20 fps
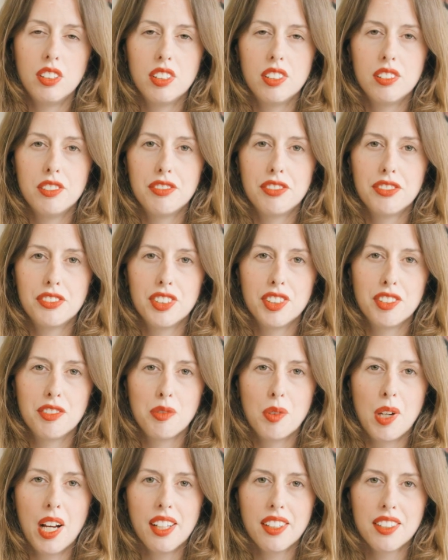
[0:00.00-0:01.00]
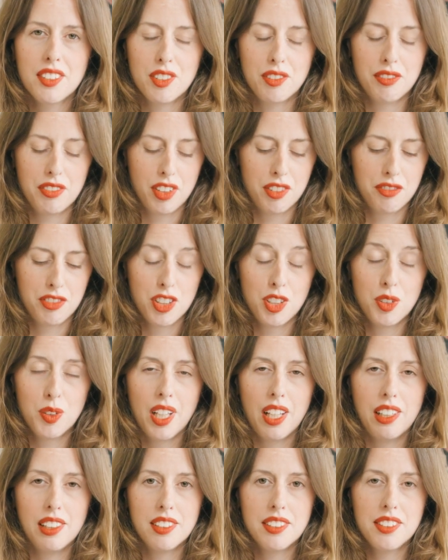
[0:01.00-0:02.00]
of wax of two
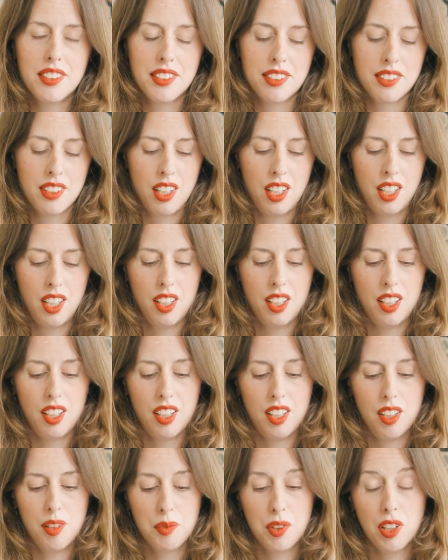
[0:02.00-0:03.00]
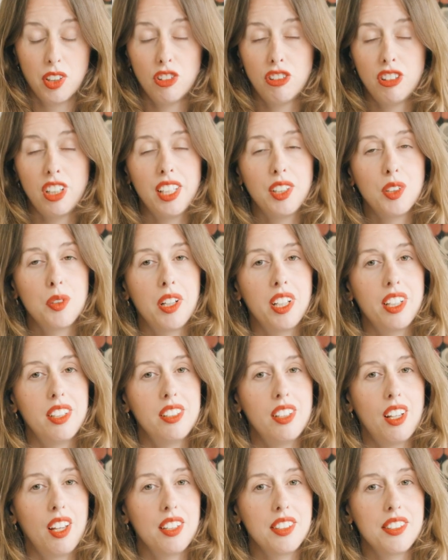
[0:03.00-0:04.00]
colours can create quite a
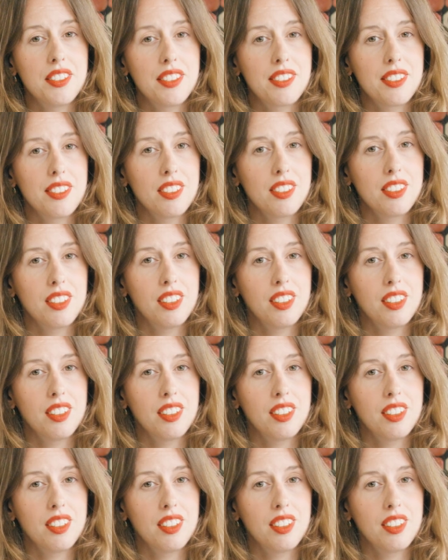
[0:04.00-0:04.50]
nice